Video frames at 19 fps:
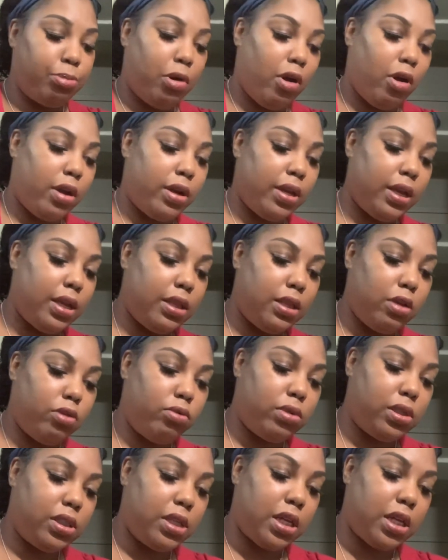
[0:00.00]
part it in little
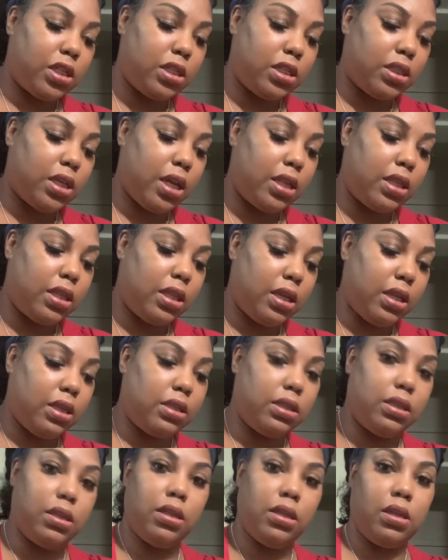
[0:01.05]
sections like this.